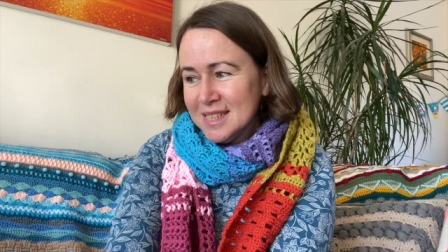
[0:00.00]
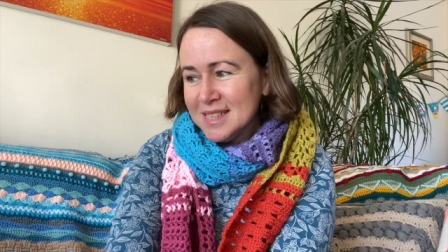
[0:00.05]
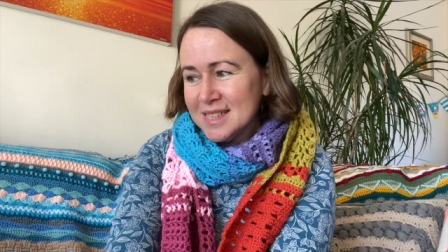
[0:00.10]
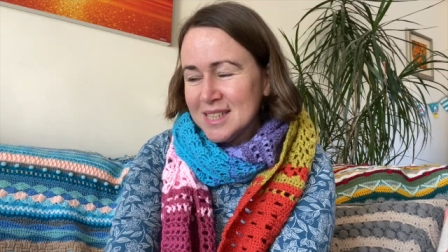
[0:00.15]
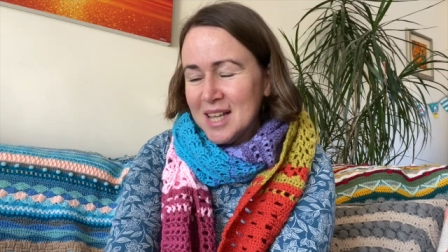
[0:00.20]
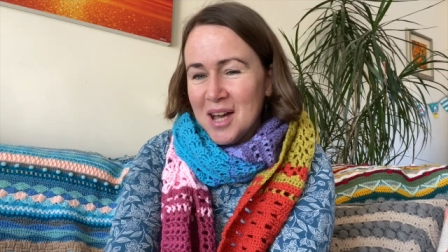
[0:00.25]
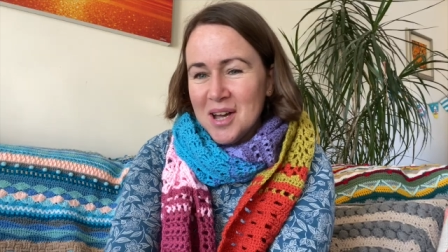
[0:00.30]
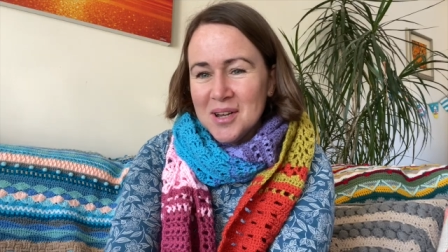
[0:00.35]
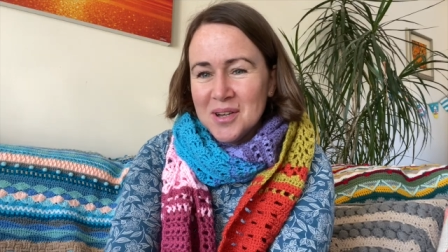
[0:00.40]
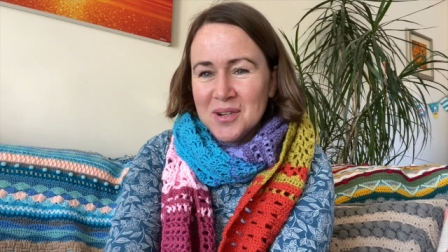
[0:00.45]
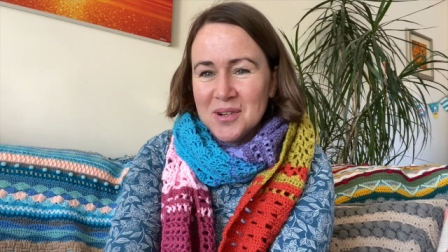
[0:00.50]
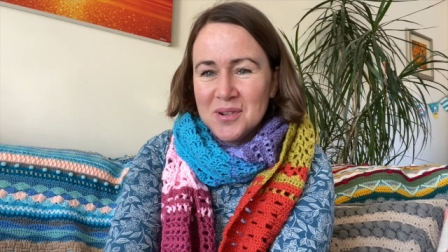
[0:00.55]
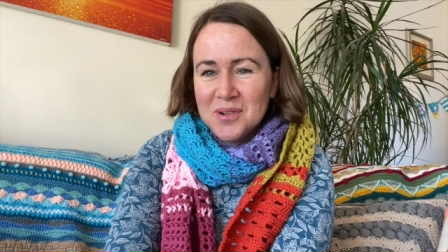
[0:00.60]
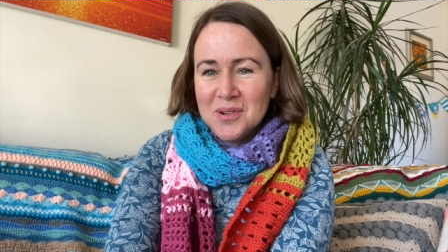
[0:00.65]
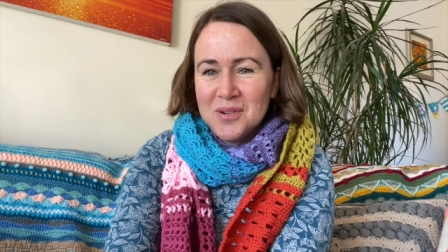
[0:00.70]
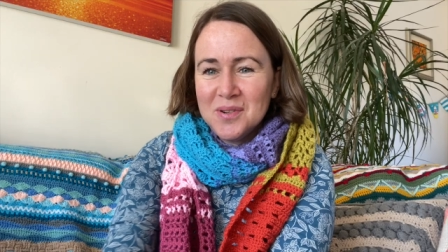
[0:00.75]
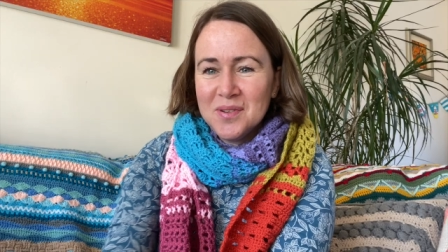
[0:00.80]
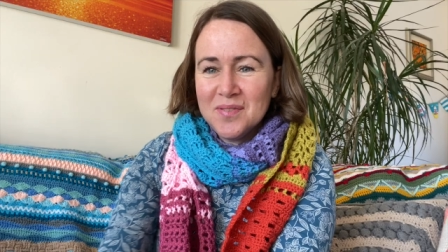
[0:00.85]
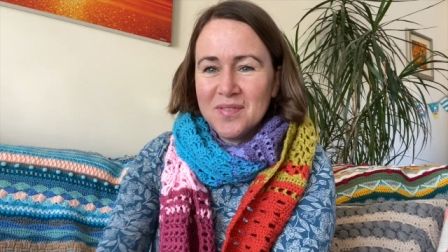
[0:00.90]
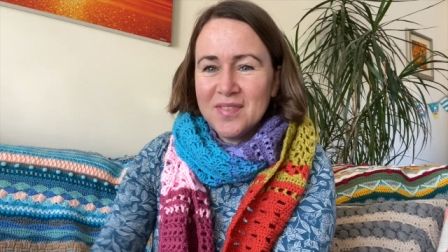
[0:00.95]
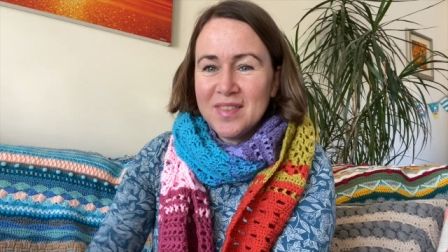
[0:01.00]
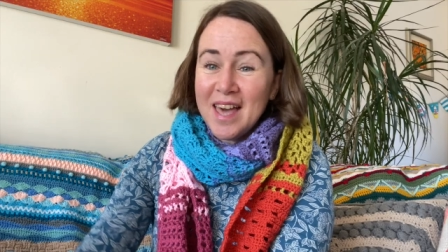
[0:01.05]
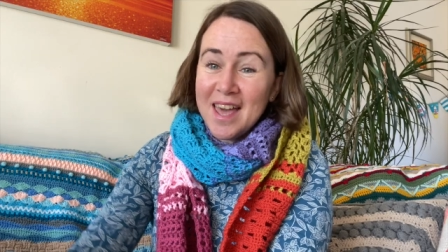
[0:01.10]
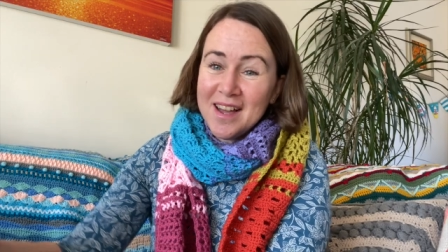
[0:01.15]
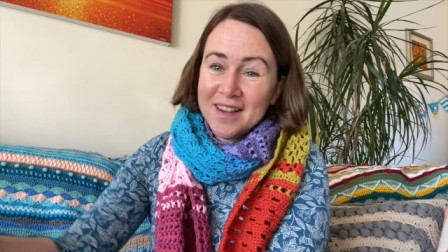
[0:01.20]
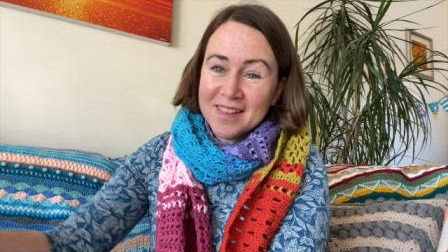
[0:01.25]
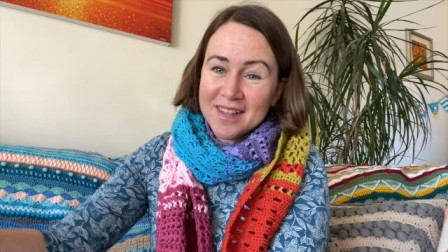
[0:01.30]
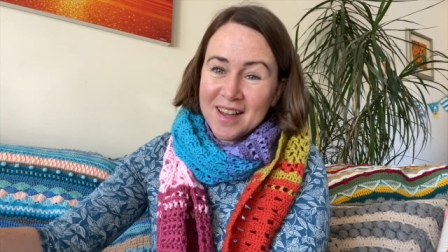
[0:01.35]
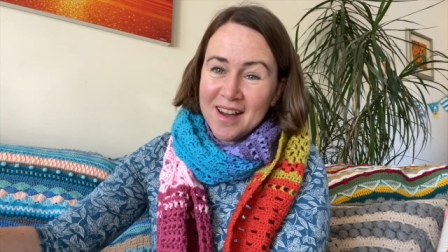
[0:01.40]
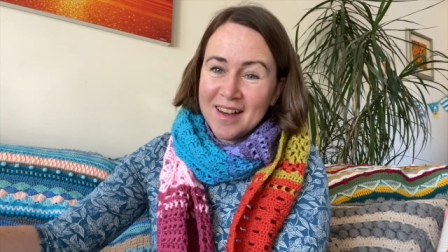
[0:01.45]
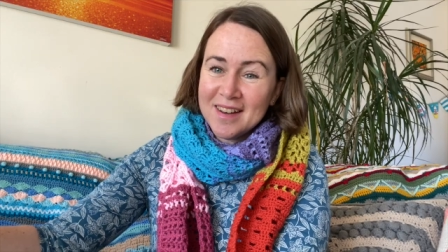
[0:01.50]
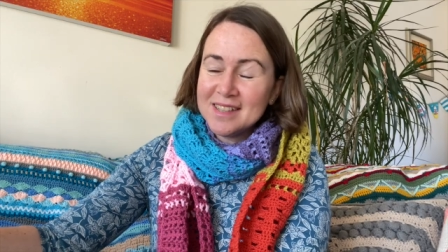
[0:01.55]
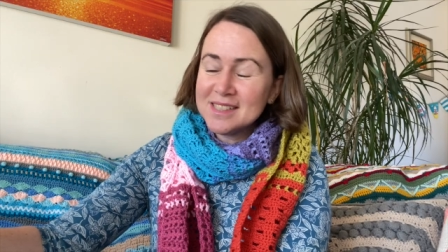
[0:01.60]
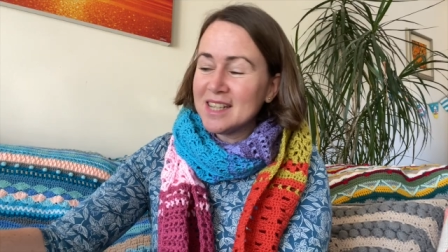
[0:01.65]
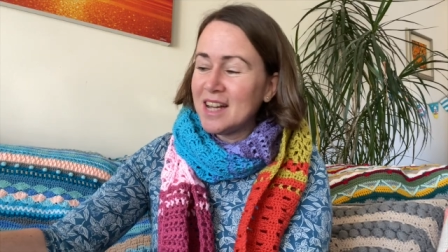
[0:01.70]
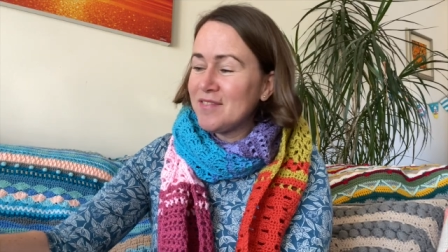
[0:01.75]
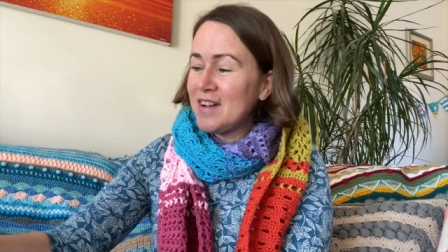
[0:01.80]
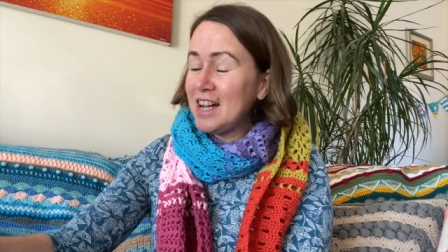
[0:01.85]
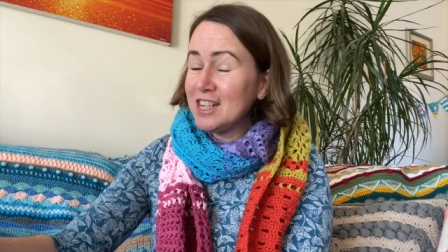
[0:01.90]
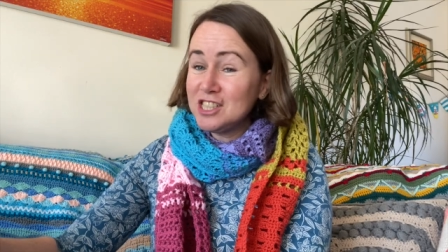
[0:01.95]
So they are the colours.
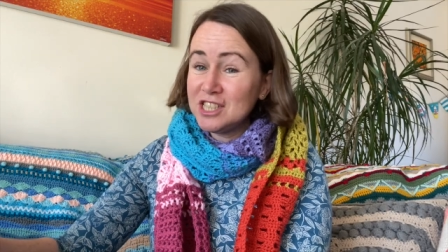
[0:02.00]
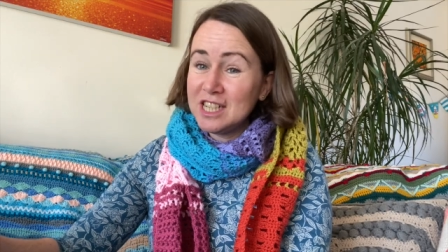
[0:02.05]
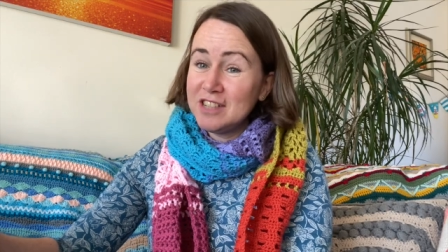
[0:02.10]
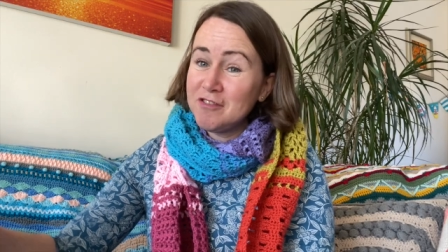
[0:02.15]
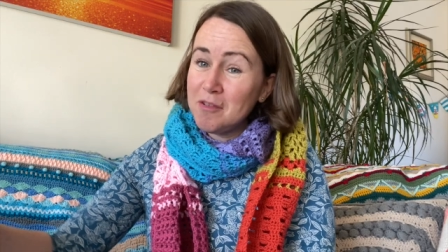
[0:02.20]
I've actually